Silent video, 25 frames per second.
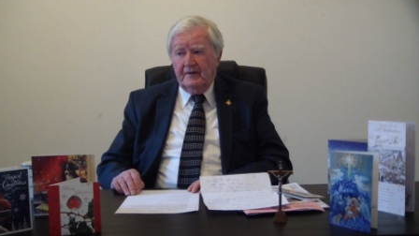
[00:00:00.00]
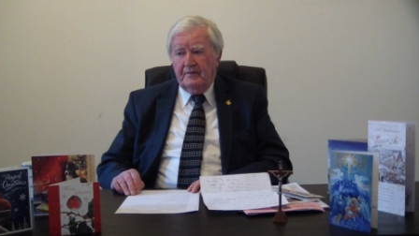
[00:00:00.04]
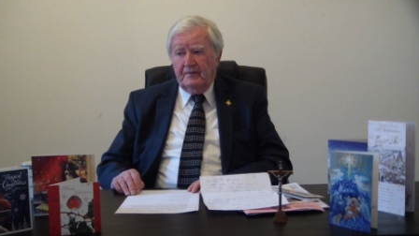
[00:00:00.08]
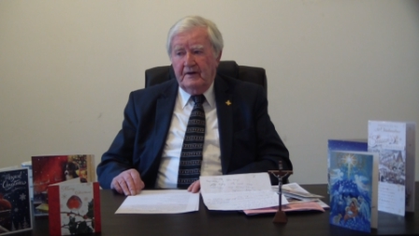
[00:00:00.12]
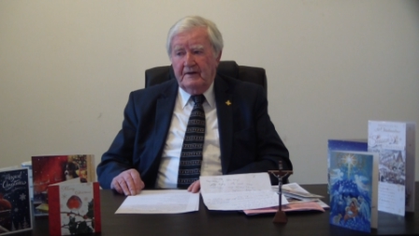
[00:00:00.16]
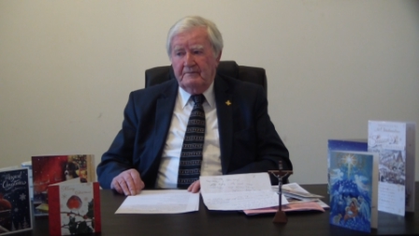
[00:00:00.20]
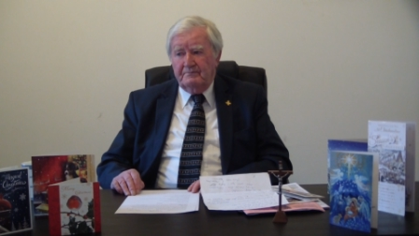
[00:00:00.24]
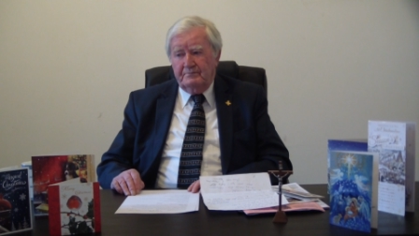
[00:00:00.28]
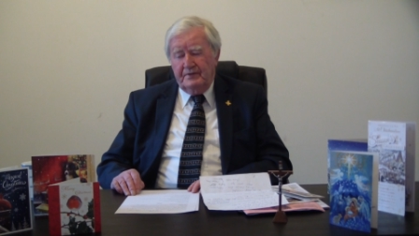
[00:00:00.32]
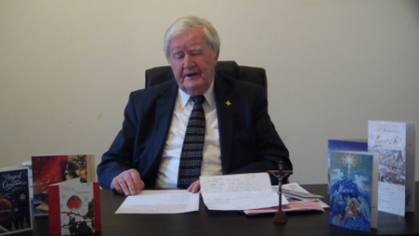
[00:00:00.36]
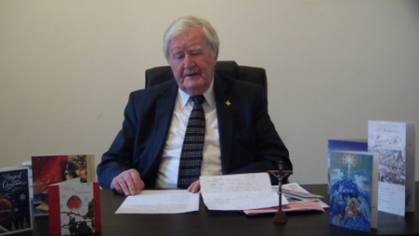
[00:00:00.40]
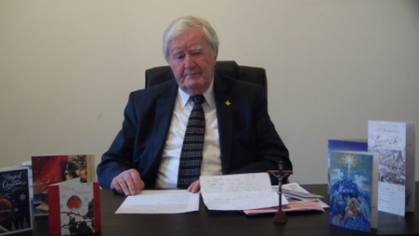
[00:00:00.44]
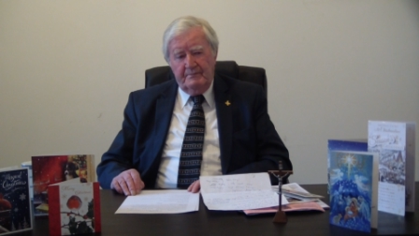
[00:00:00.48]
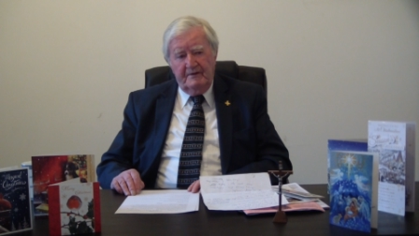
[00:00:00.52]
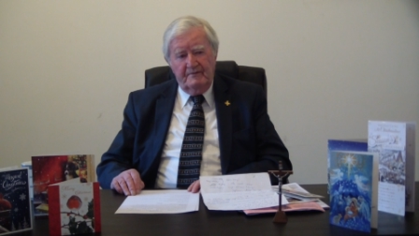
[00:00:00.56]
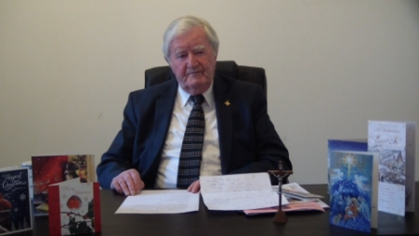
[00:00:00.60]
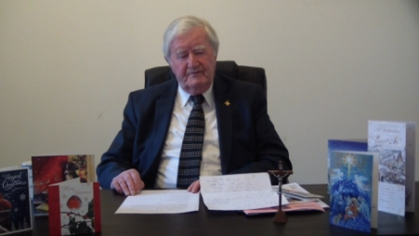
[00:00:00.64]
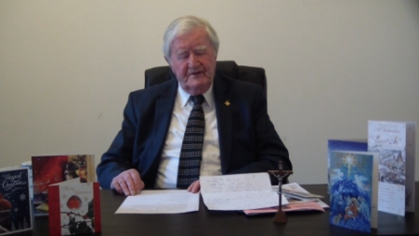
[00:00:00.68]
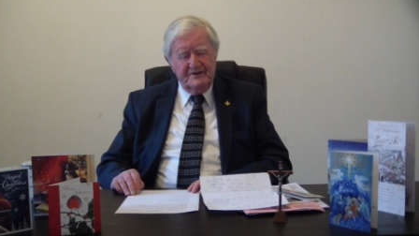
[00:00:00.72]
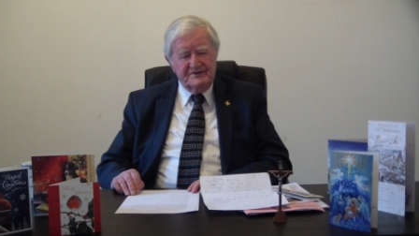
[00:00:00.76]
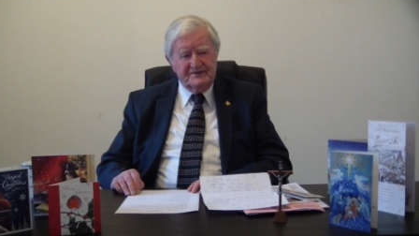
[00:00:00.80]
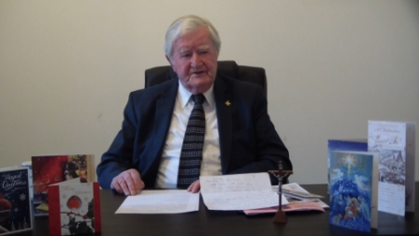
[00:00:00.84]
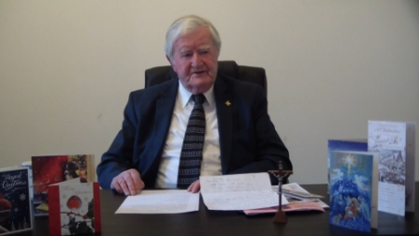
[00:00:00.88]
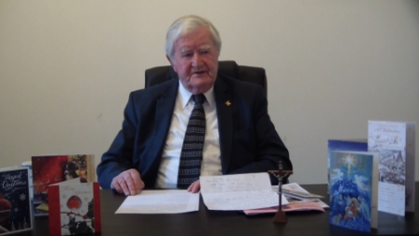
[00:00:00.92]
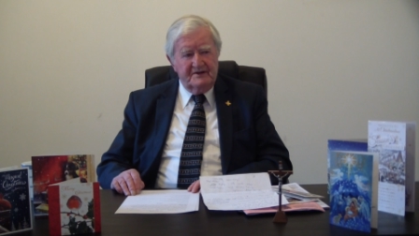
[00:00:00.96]
when people
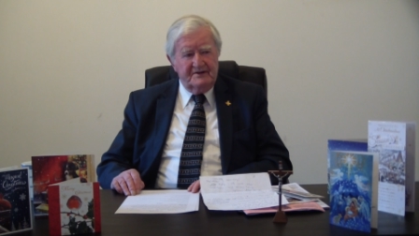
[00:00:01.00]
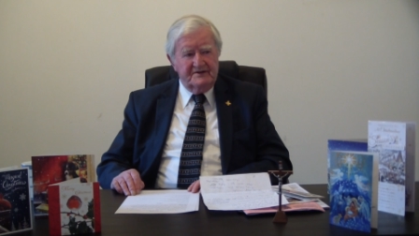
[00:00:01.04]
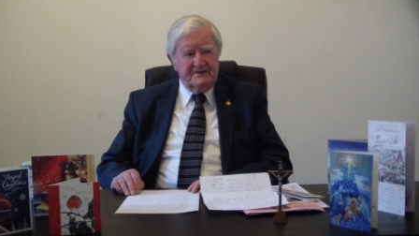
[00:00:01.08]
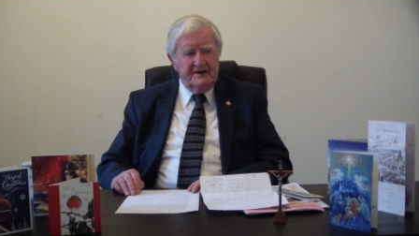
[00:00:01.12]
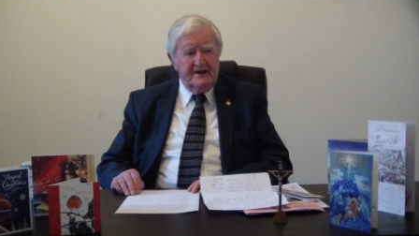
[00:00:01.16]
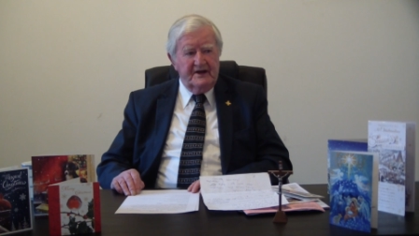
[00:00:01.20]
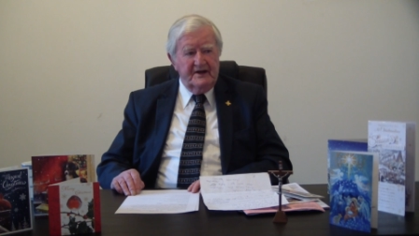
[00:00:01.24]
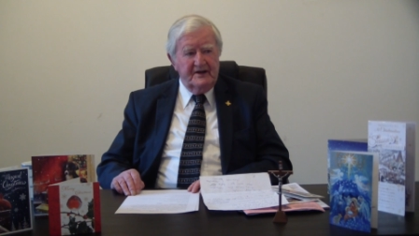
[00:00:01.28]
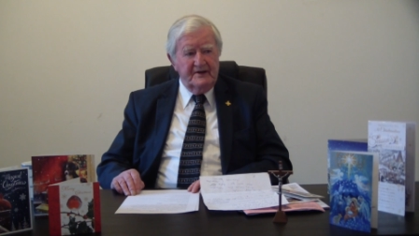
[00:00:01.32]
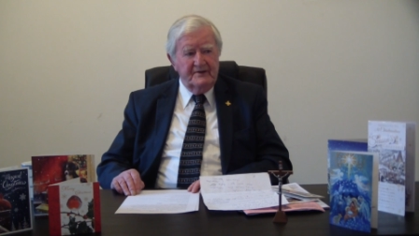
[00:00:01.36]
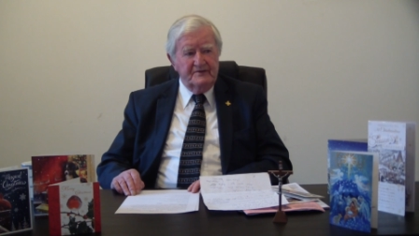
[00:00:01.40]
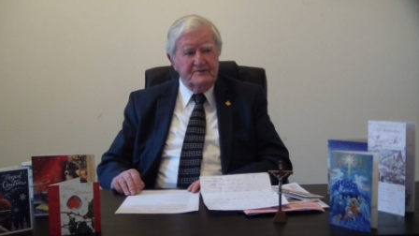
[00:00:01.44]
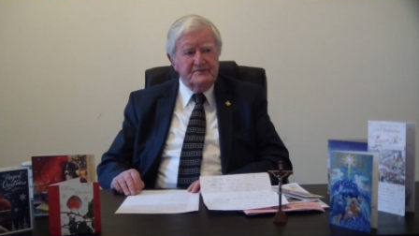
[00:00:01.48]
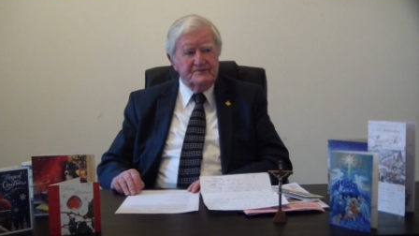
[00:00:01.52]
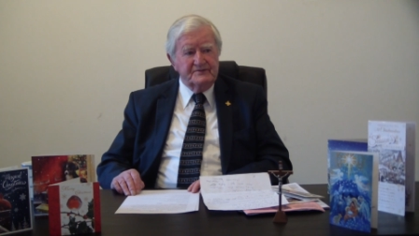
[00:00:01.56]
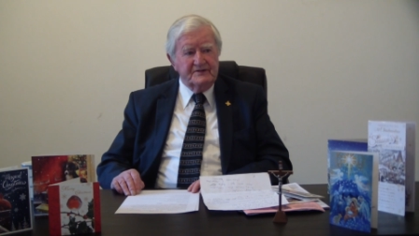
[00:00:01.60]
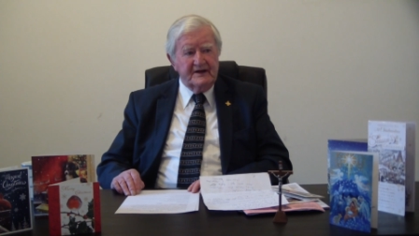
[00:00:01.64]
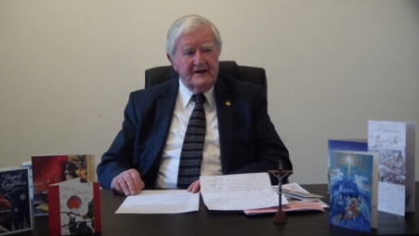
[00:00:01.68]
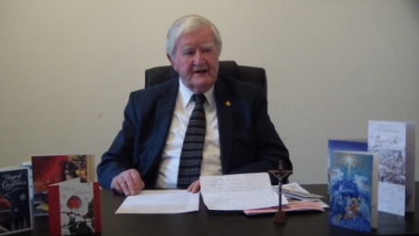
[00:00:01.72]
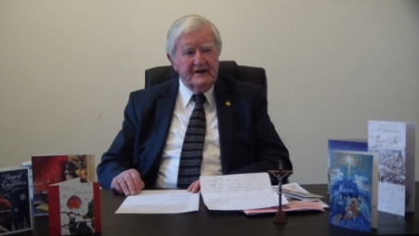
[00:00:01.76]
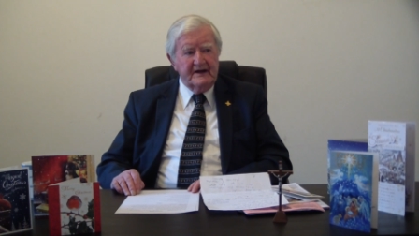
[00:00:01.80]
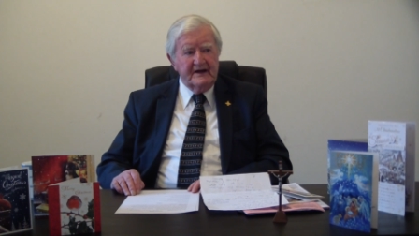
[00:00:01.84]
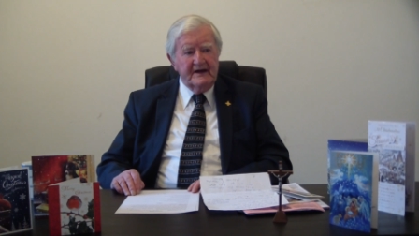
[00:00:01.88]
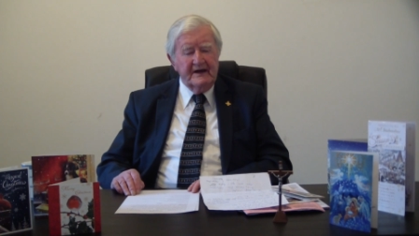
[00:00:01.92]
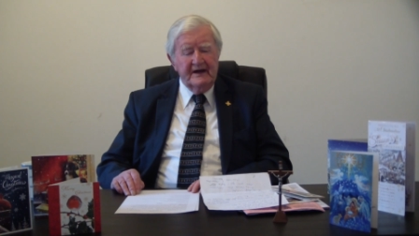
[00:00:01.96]
visited the house,
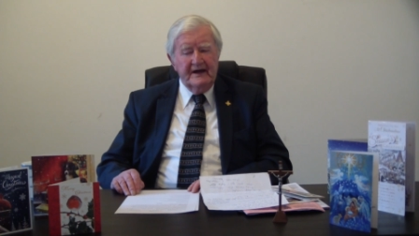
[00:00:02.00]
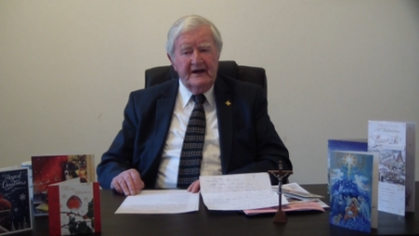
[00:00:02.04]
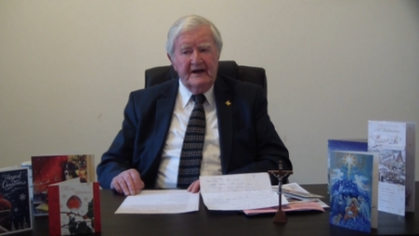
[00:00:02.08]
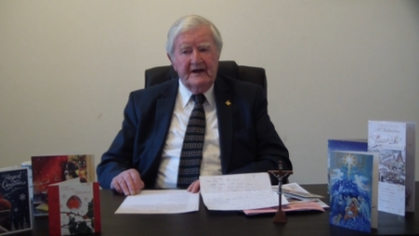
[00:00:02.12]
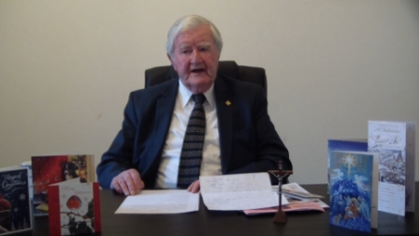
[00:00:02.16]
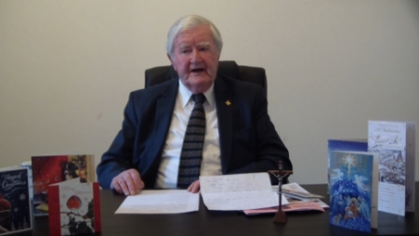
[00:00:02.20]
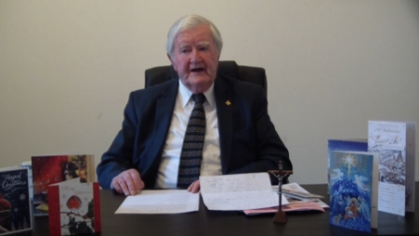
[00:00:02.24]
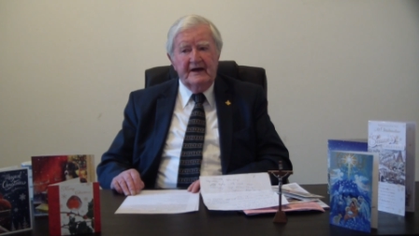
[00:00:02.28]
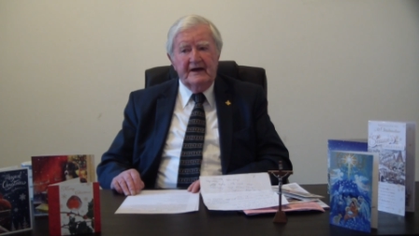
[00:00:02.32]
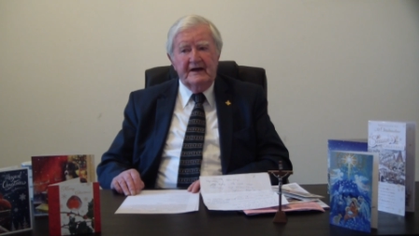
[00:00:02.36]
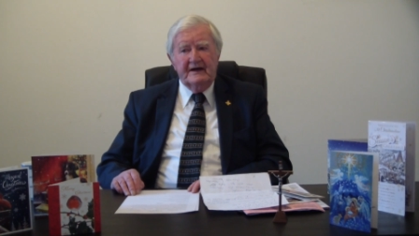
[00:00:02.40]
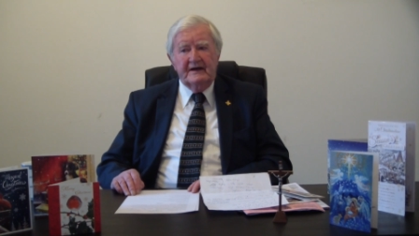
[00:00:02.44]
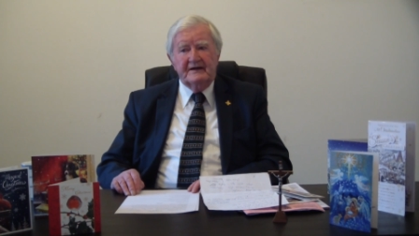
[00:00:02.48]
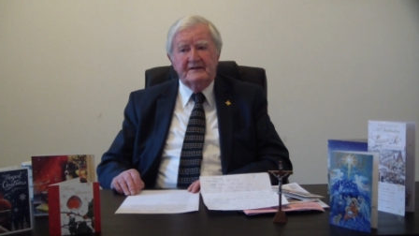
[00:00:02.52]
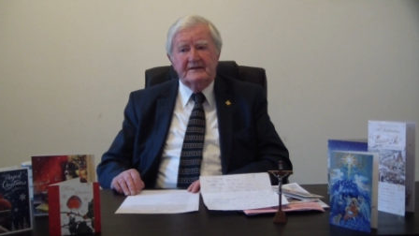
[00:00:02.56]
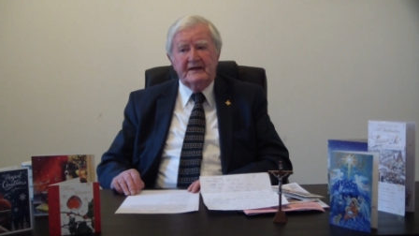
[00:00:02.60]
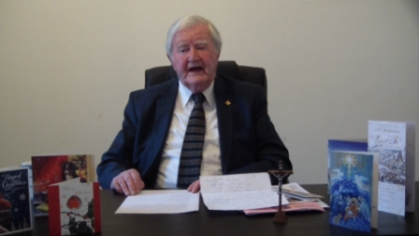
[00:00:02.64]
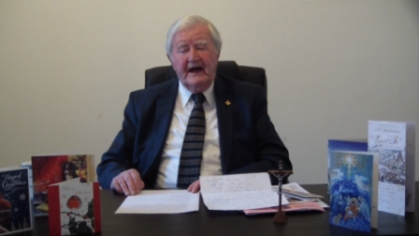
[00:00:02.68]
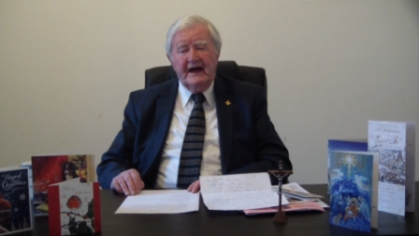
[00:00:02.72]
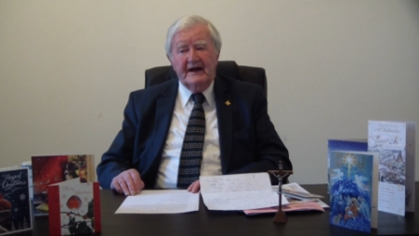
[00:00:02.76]
they